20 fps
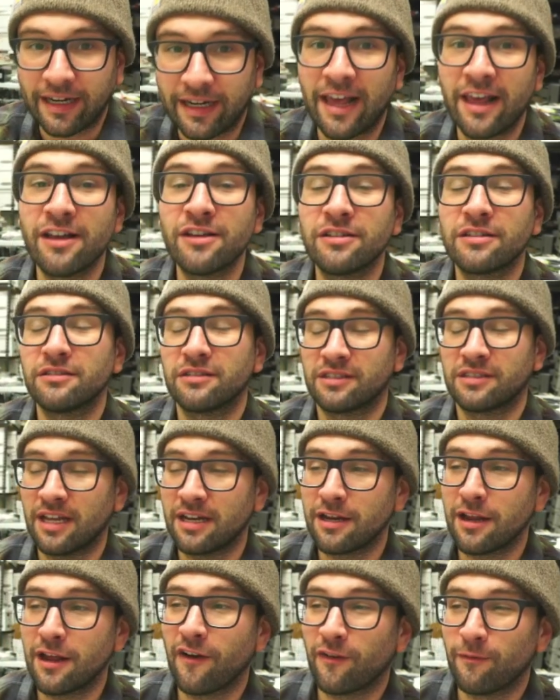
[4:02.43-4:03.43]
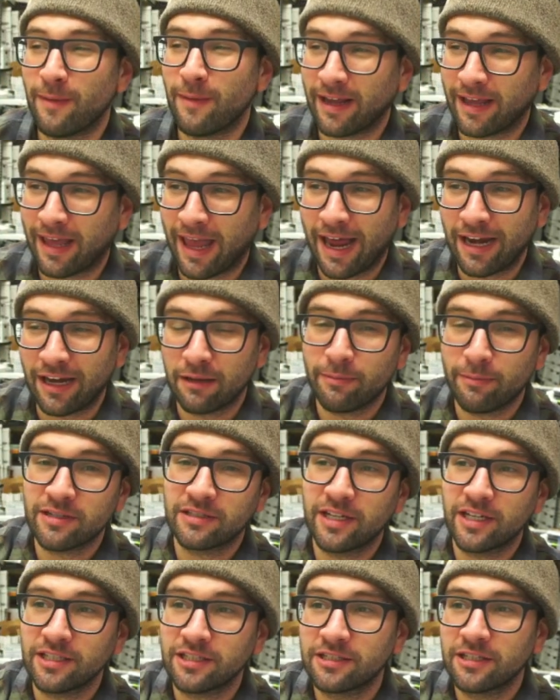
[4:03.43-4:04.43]
I used to use Ascendia for my candy
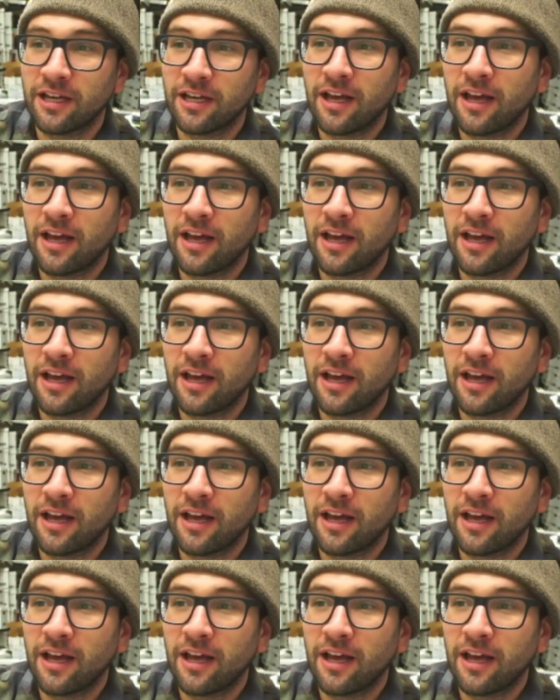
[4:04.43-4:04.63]
business.